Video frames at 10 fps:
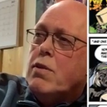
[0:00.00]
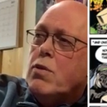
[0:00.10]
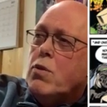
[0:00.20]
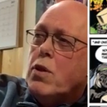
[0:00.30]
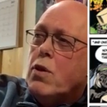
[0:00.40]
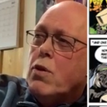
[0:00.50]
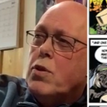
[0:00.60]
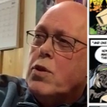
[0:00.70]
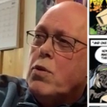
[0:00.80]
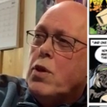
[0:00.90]
you are
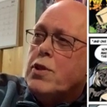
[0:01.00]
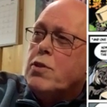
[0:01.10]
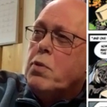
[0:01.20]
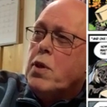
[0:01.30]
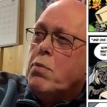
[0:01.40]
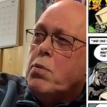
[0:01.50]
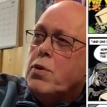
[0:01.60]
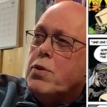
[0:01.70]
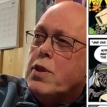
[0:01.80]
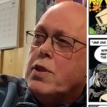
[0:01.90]
going to ask me
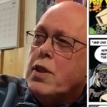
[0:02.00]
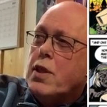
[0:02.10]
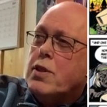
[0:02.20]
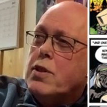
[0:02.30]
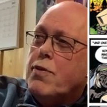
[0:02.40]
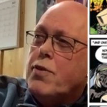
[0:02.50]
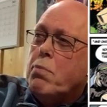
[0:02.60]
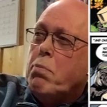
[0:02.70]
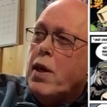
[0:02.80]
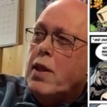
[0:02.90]
about the size of
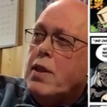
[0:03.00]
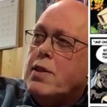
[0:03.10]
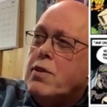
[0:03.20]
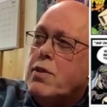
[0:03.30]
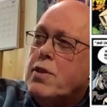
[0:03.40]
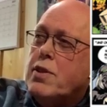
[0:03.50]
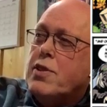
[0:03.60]
the panels or the